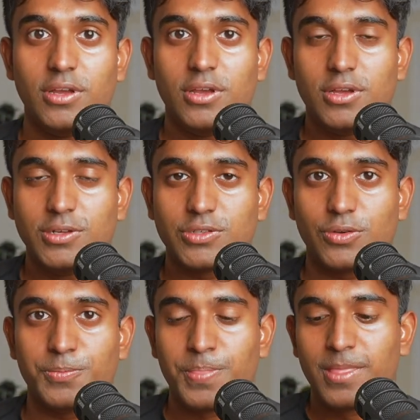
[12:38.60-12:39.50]

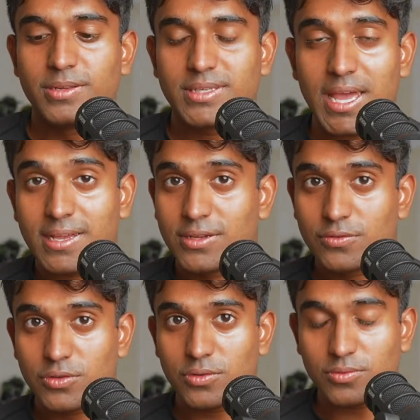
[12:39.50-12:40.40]
So take
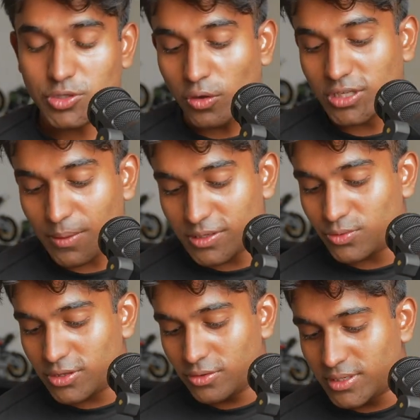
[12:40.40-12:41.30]
salt tablets
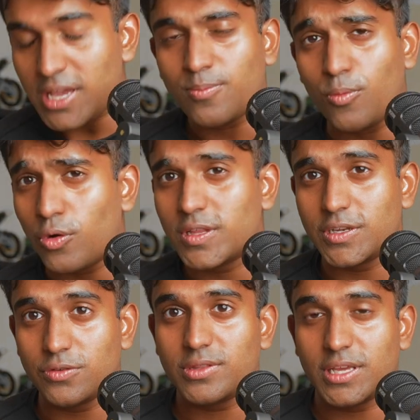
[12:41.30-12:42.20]
with you. Take more than
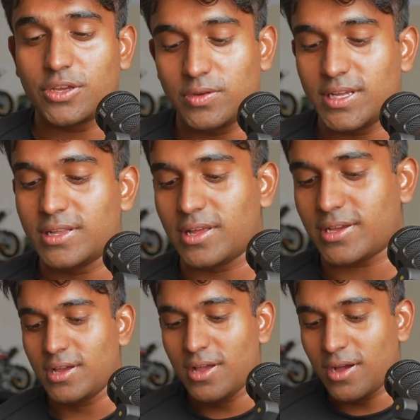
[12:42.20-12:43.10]
you think you need. Like
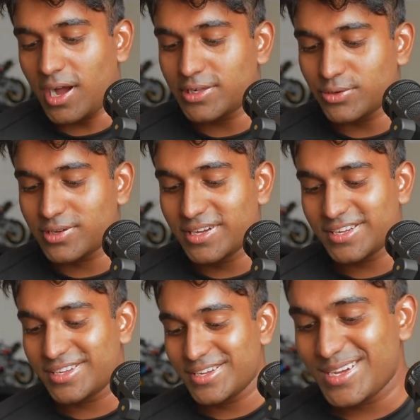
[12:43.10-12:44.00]
I took
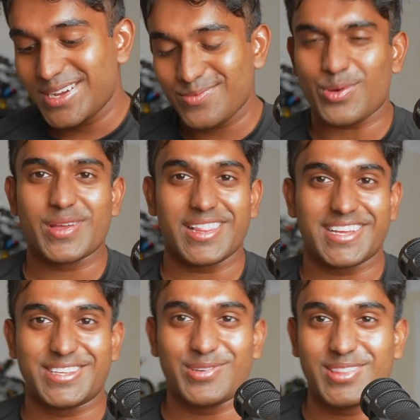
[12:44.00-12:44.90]
probably like
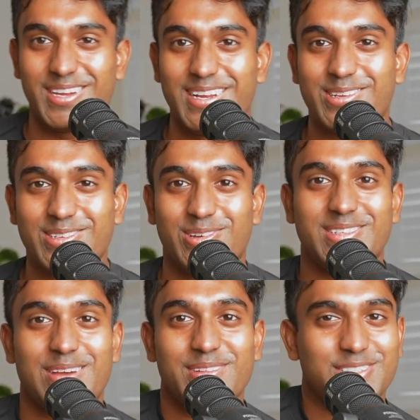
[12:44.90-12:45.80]
30 salt
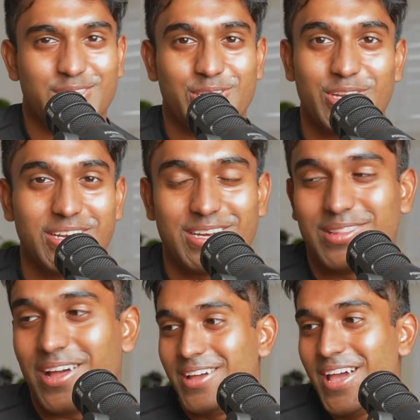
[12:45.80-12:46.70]
tablets. You don't need
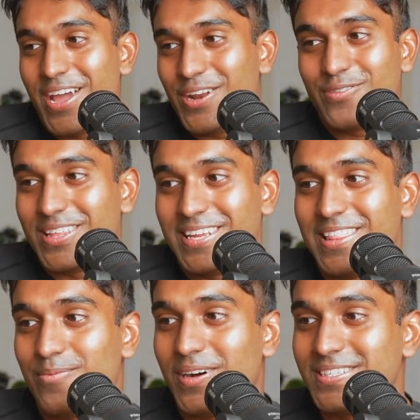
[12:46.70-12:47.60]
that. You don't really need
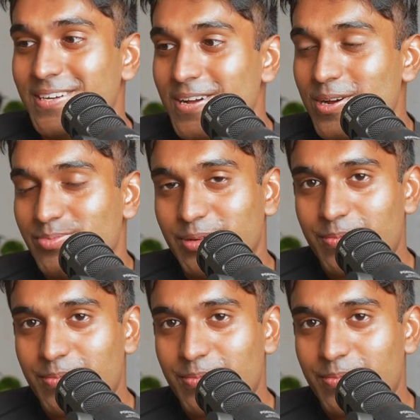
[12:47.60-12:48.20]
that much, but